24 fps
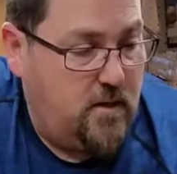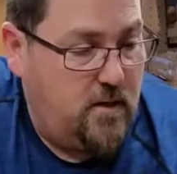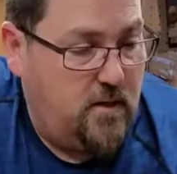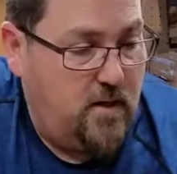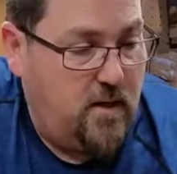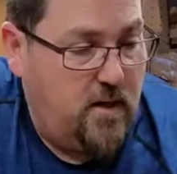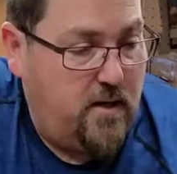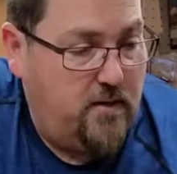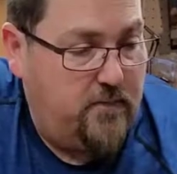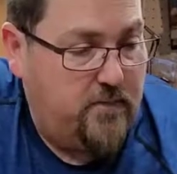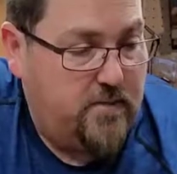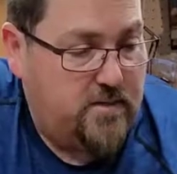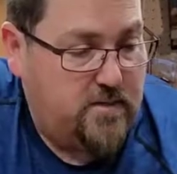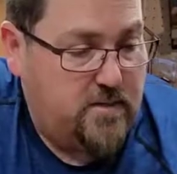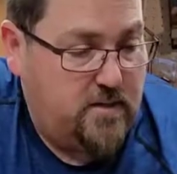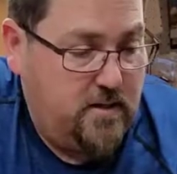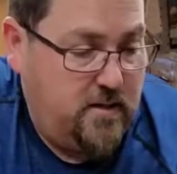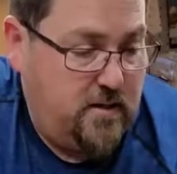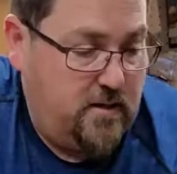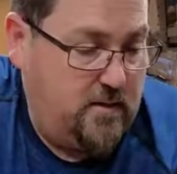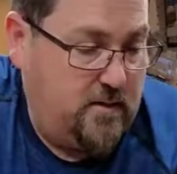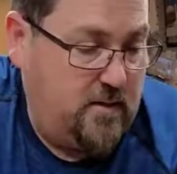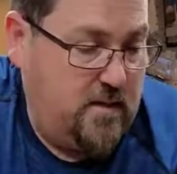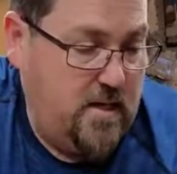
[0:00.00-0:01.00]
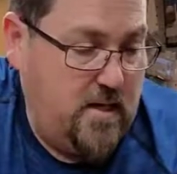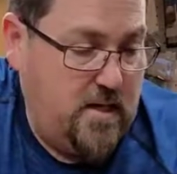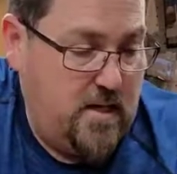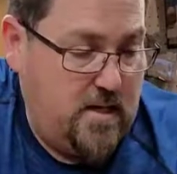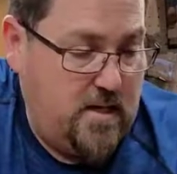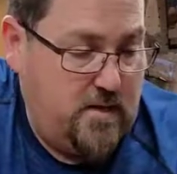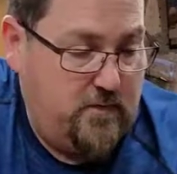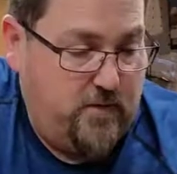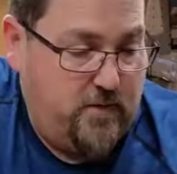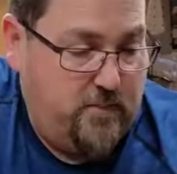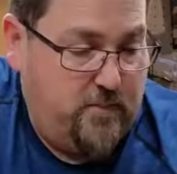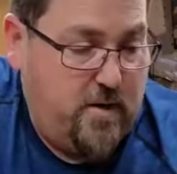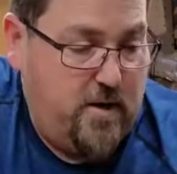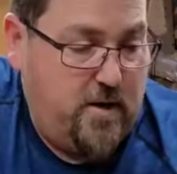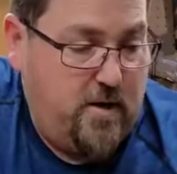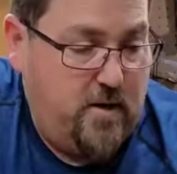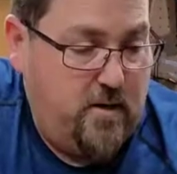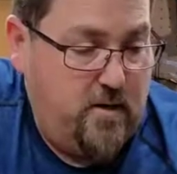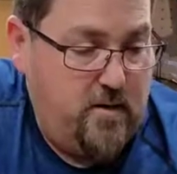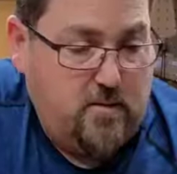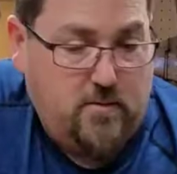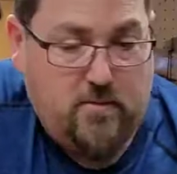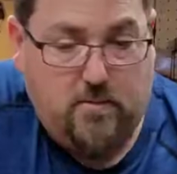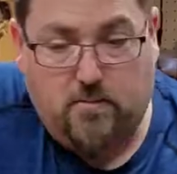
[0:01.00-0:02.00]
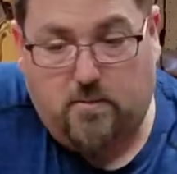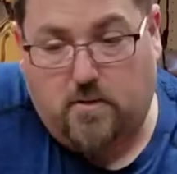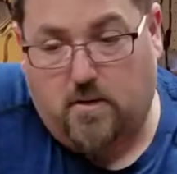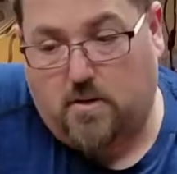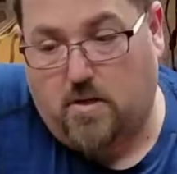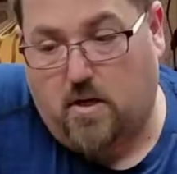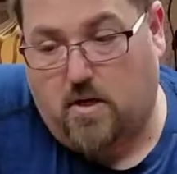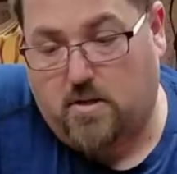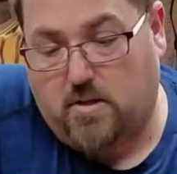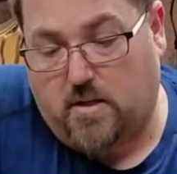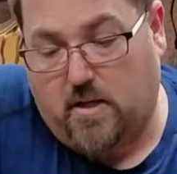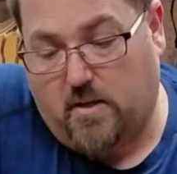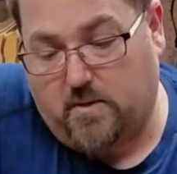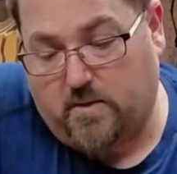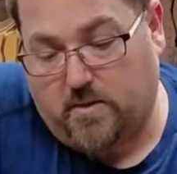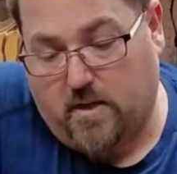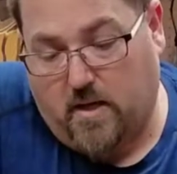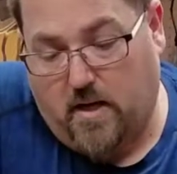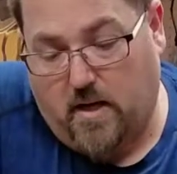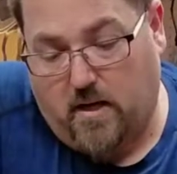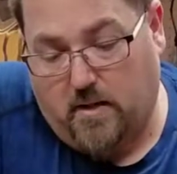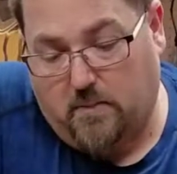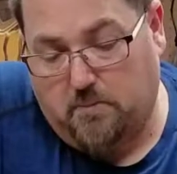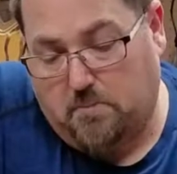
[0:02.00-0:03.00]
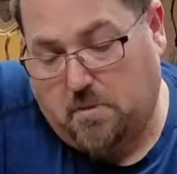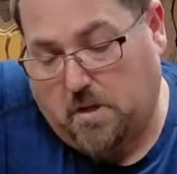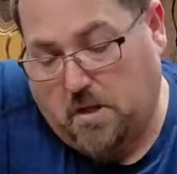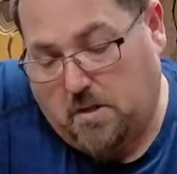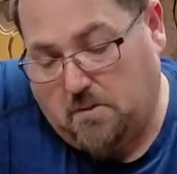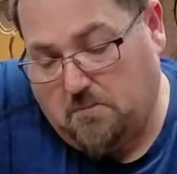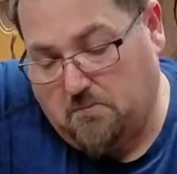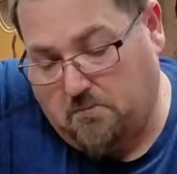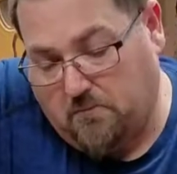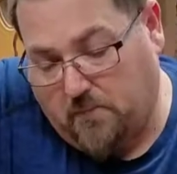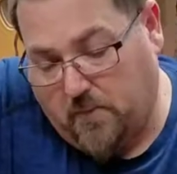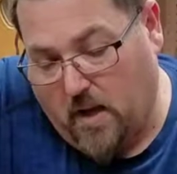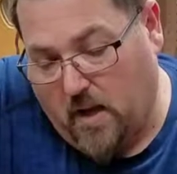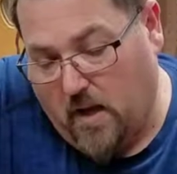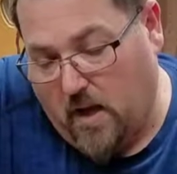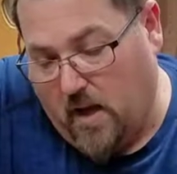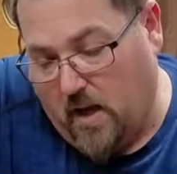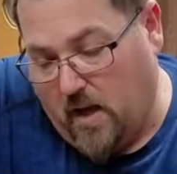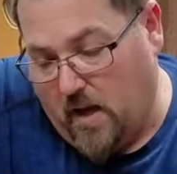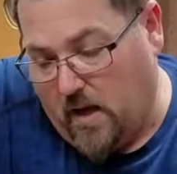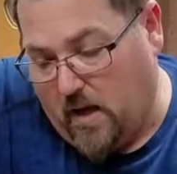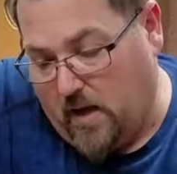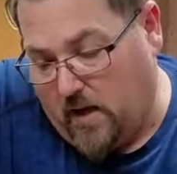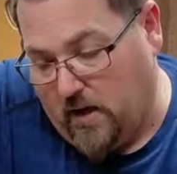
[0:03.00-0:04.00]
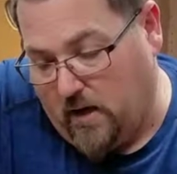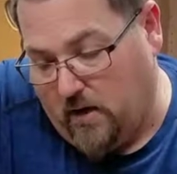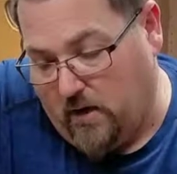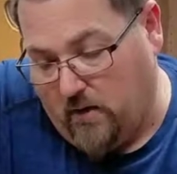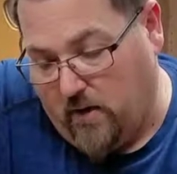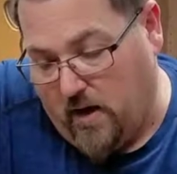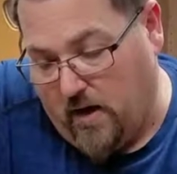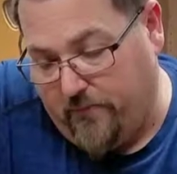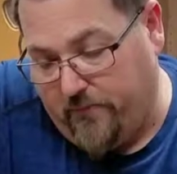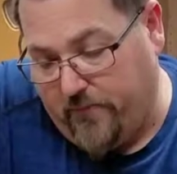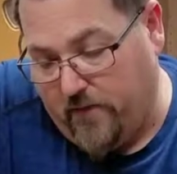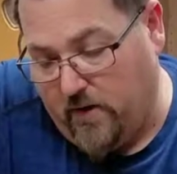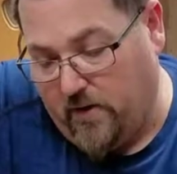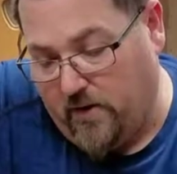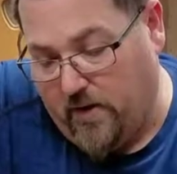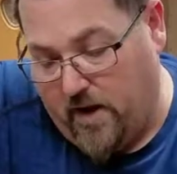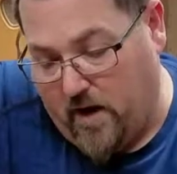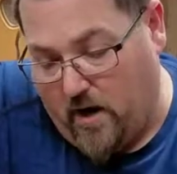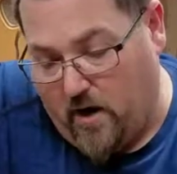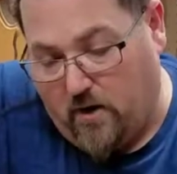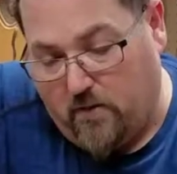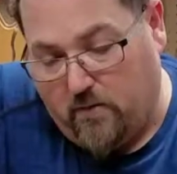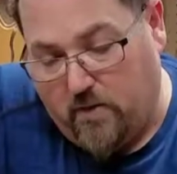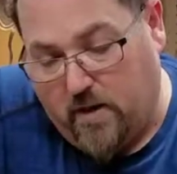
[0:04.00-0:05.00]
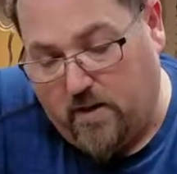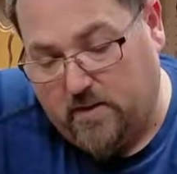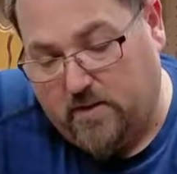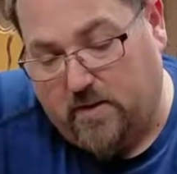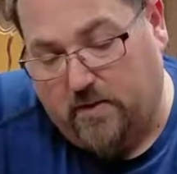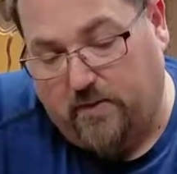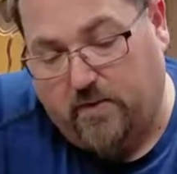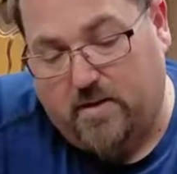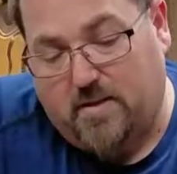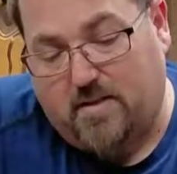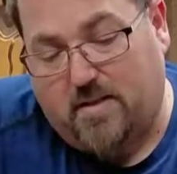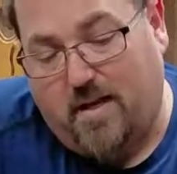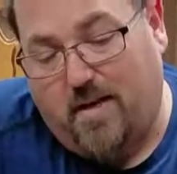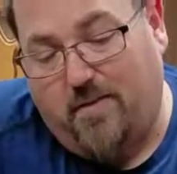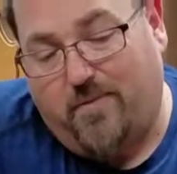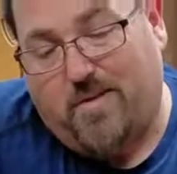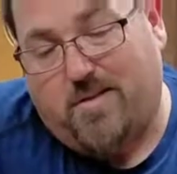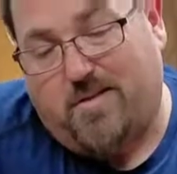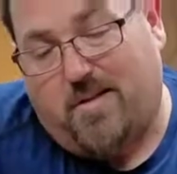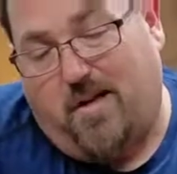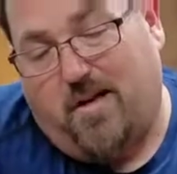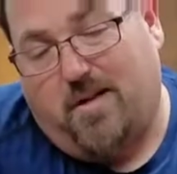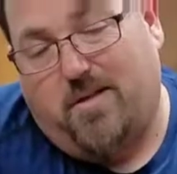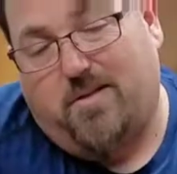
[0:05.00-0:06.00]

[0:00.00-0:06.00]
Obviously, even better to charge it outside, but I feel they are relatively safe as long